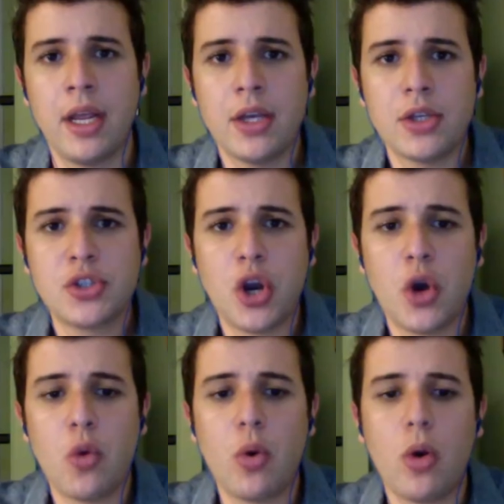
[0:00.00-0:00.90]

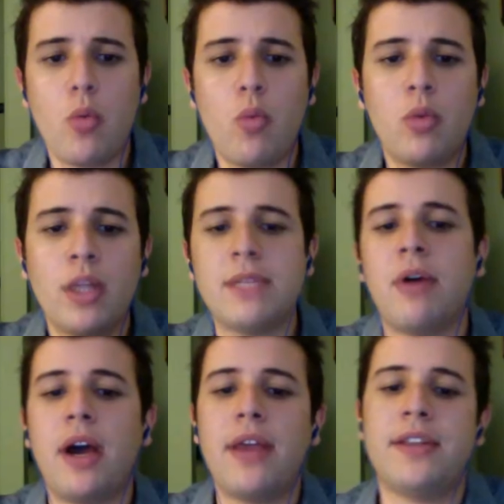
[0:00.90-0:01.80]
So let's
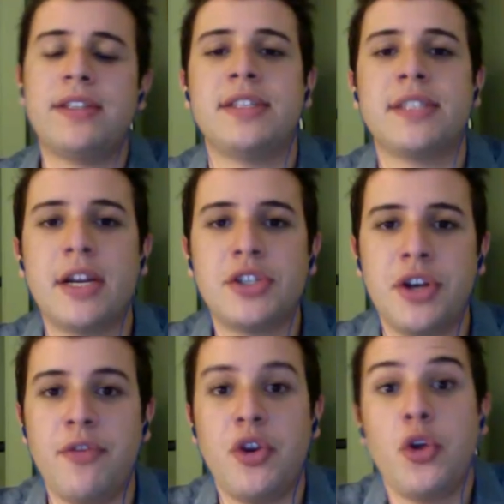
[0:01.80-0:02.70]
apply this discussion of
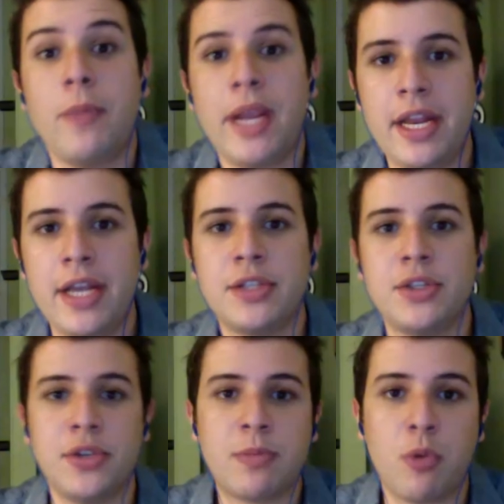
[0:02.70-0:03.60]
new media to the
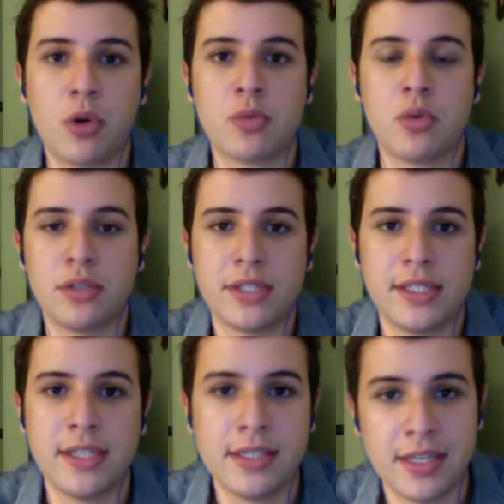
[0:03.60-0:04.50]
sports world, since
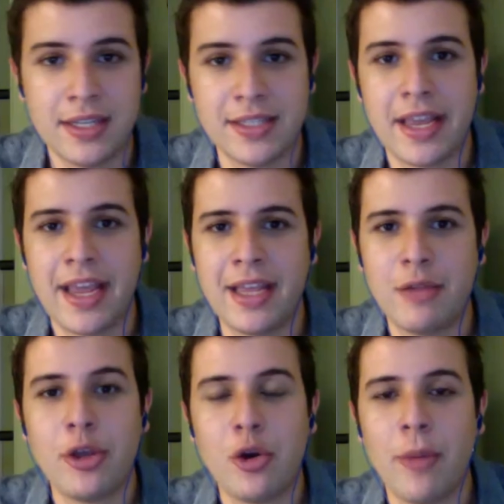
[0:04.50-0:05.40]
this is a
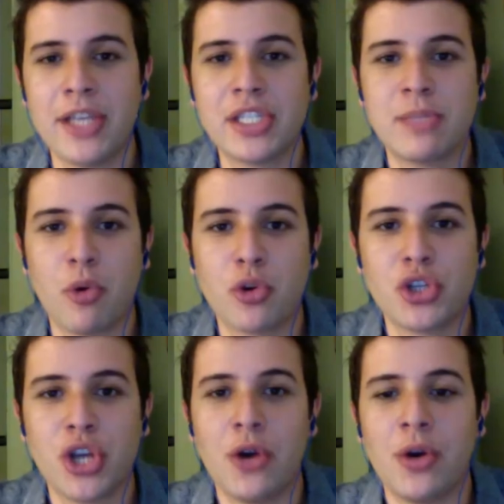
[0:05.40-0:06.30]
legal-based sports
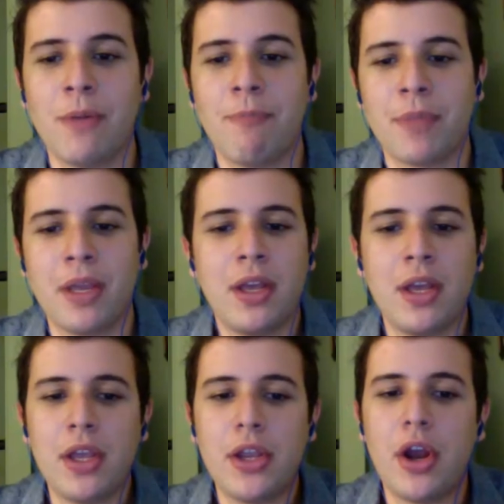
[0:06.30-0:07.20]
show.
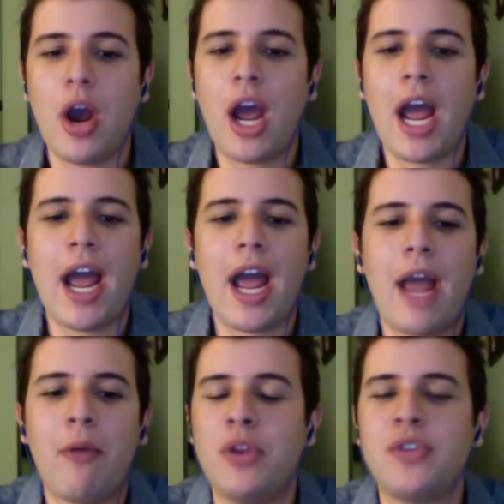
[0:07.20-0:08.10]

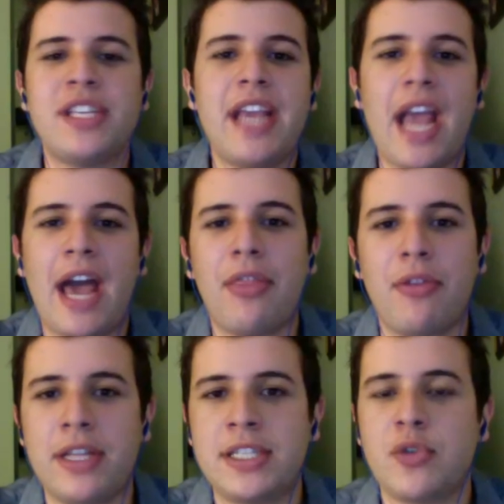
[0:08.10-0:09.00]
When you see
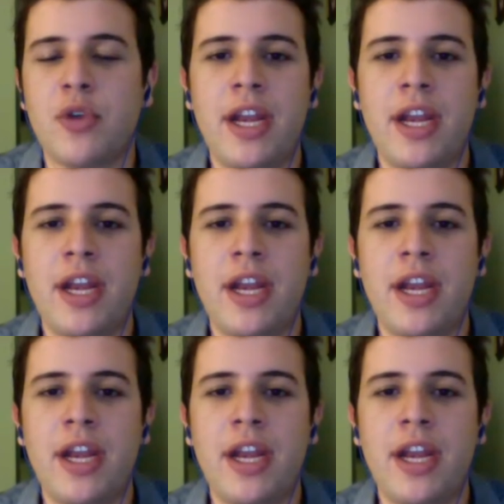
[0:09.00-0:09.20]
athletes creating